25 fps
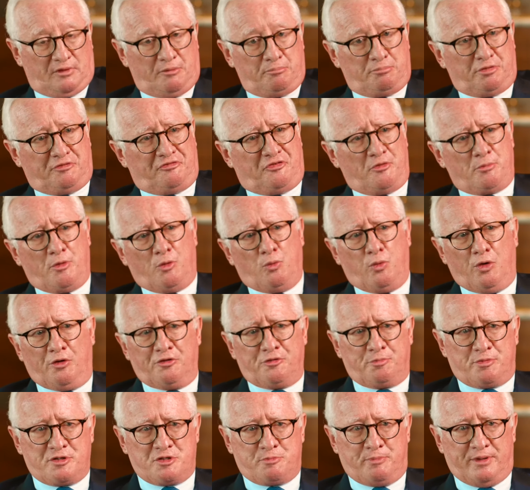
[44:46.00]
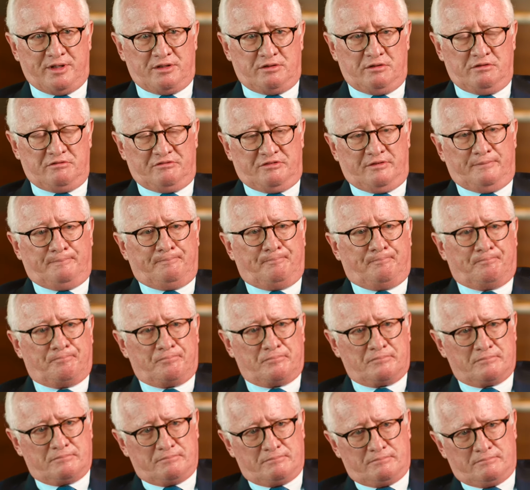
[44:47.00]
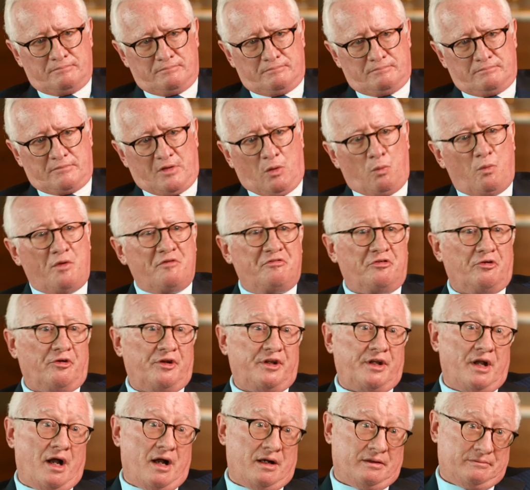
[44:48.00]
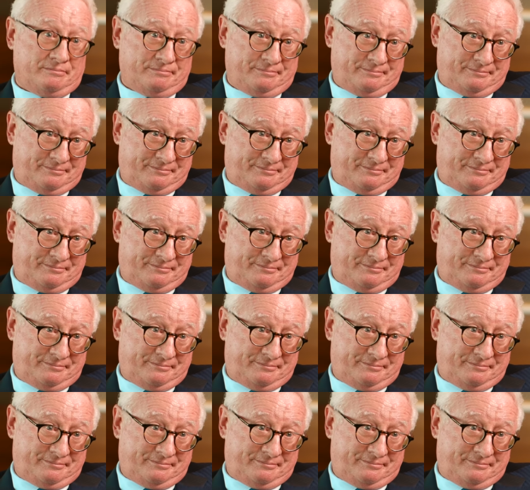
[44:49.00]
But from a wealth perspective, we're very young.